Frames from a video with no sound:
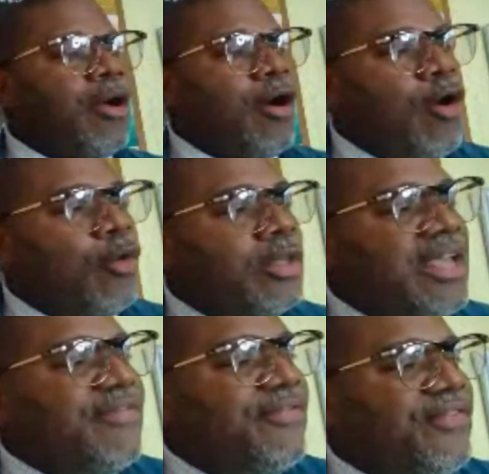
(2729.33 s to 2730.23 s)

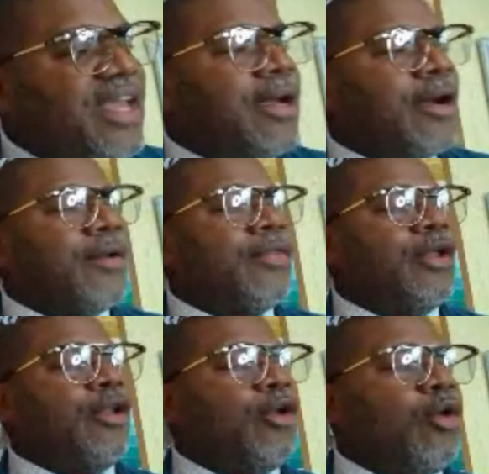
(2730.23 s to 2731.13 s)
Only fear
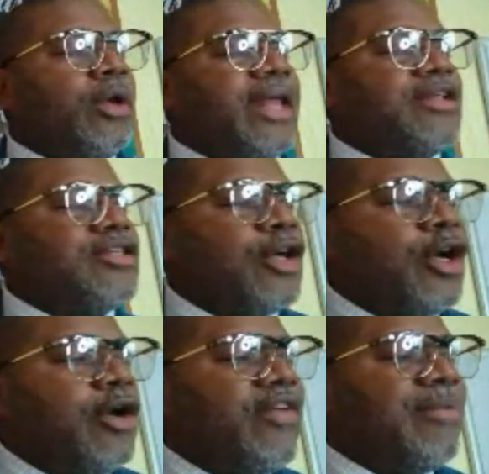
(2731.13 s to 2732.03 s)
the Lord and
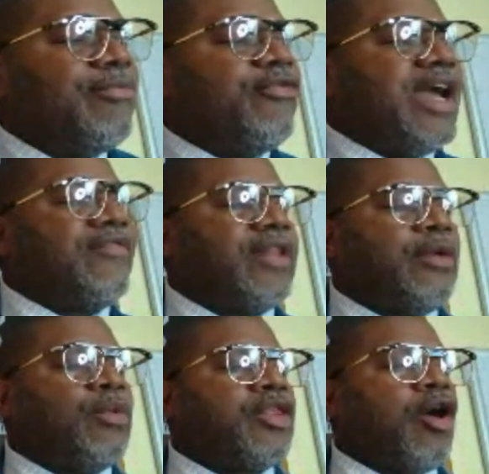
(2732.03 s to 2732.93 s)
serve him
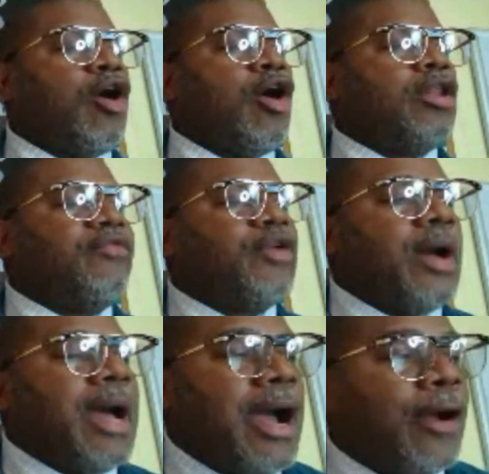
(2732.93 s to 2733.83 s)
faithfully with all
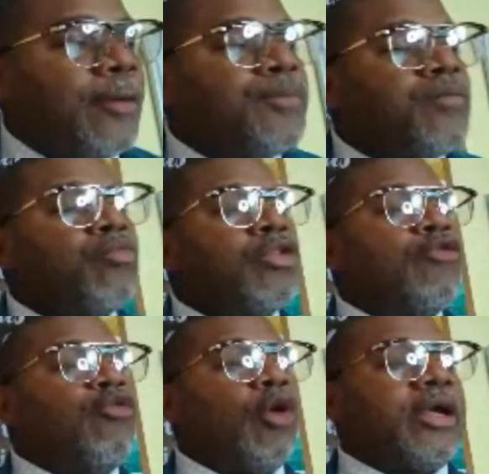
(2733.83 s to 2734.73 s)
of your heart.
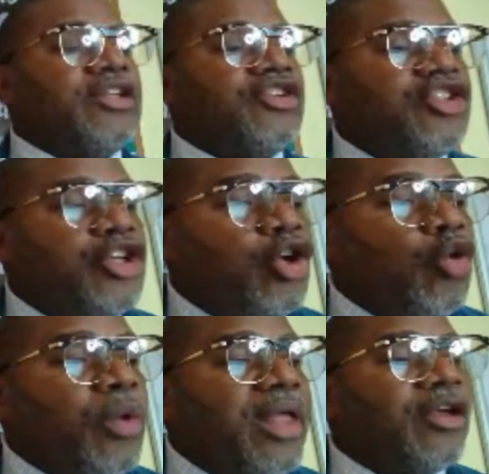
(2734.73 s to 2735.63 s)
For
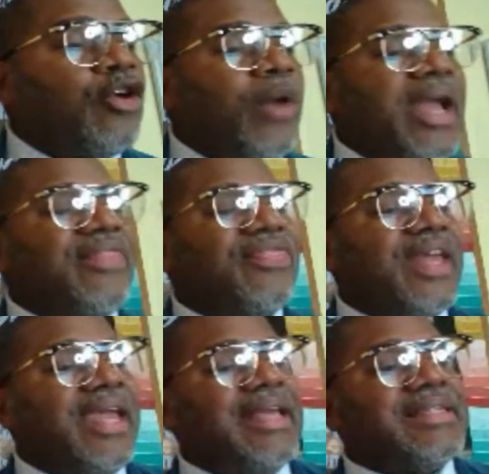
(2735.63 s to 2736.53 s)
consider what
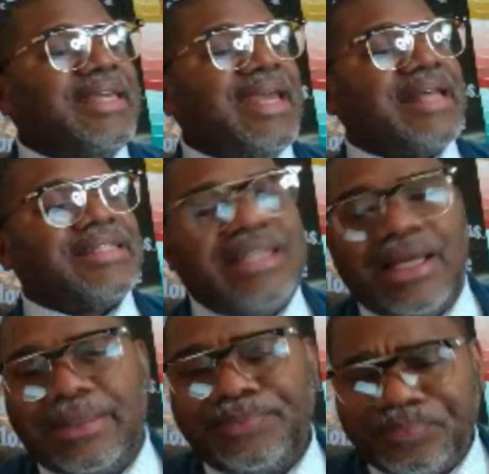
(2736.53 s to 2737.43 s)
great things he has
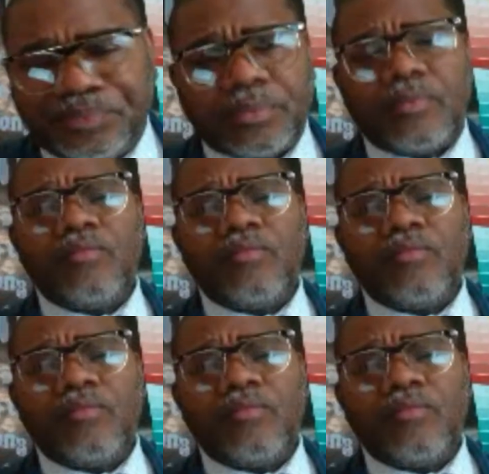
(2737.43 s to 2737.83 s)
done